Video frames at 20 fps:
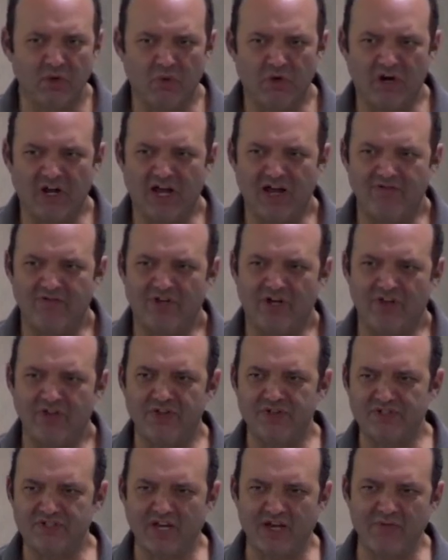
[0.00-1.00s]
Would I have done
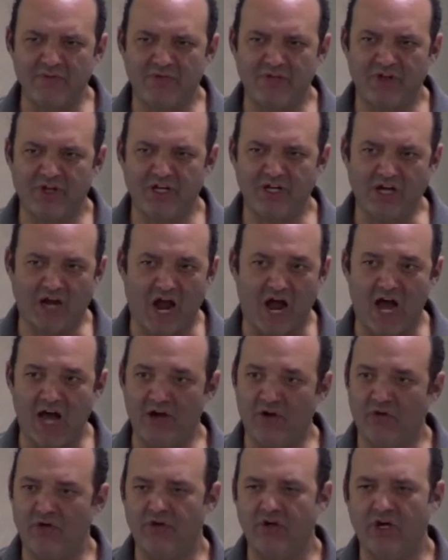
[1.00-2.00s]
the same thing?
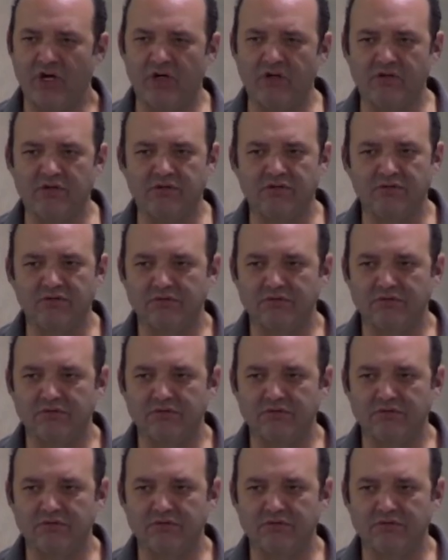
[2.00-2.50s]
I don't know.